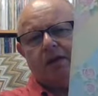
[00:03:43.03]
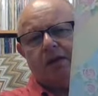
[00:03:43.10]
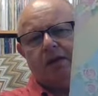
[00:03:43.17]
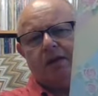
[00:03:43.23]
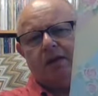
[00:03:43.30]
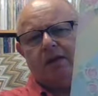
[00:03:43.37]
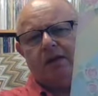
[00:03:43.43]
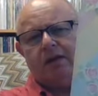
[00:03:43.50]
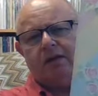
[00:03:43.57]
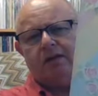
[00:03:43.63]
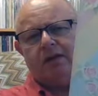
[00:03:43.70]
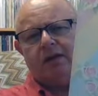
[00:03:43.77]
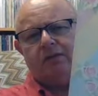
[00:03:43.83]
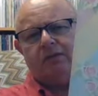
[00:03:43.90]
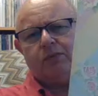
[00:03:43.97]
a
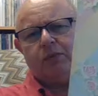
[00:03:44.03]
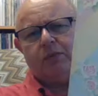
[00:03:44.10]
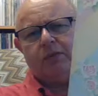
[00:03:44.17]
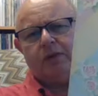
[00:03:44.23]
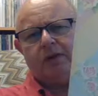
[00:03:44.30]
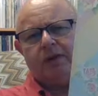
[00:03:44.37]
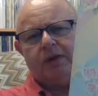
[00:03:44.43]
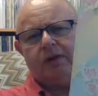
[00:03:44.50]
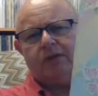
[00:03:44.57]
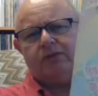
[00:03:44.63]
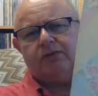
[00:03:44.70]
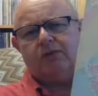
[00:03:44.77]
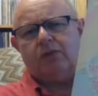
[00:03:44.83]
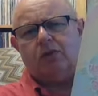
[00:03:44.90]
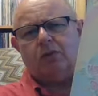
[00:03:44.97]
Dave Swarbrick
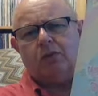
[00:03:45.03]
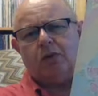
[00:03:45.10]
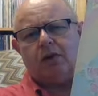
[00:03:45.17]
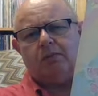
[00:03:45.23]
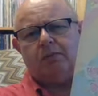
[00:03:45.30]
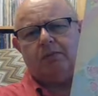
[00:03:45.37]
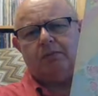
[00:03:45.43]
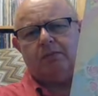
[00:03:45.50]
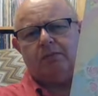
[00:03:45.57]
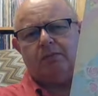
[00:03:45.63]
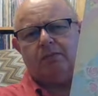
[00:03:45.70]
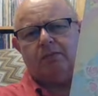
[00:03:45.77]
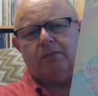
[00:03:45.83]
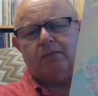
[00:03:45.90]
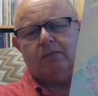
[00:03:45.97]
solo album.
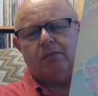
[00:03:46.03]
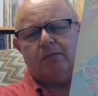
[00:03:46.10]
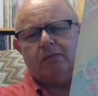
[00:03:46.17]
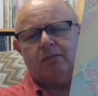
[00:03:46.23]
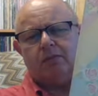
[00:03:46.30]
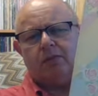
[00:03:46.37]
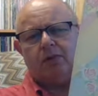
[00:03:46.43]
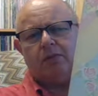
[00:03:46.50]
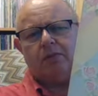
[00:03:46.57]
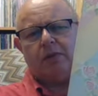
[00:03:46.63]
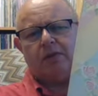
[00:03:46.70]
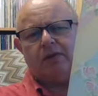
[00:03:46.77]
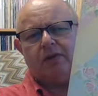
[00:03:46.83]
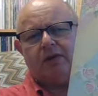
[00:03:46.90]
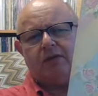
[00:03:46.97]
Or am I
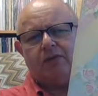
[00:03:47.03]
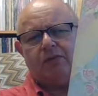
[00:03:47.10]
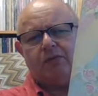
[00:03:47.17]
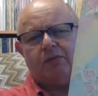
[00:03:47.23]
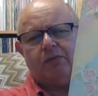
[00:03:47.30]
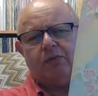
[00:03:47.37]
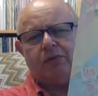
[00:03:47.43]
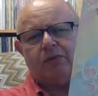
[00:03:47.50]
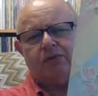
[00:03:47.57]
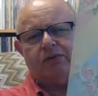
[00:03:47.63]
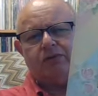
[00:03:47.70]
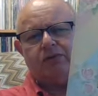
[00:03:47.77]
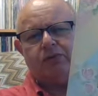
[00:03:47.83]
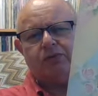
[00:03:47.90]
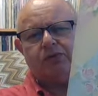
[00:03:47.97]
thinking of the one that
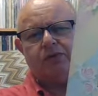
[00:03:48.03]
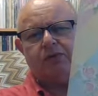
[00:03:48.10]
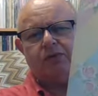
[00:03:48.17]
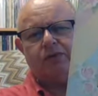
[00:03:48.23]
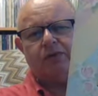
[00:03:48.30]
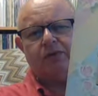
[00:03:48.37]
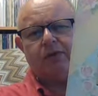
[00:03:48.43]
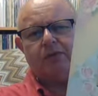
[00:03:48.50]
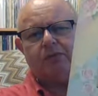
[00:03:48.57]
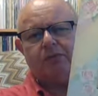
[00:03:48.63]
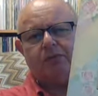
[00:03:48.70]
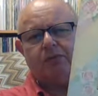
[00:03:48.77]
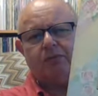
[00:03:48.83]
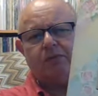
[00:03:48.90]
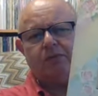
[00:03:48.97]
just was called
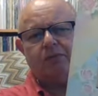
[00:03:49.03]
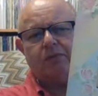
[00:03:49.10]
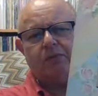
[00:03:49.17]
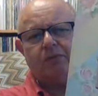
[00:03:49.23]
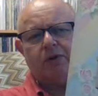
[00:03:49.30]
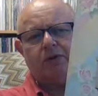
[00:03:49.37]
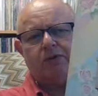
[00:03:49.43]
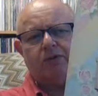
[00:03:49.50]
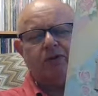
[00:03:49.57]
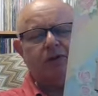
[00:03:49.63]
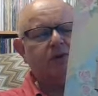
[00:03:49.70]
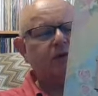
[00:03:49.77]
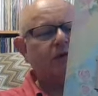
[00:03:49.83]
went under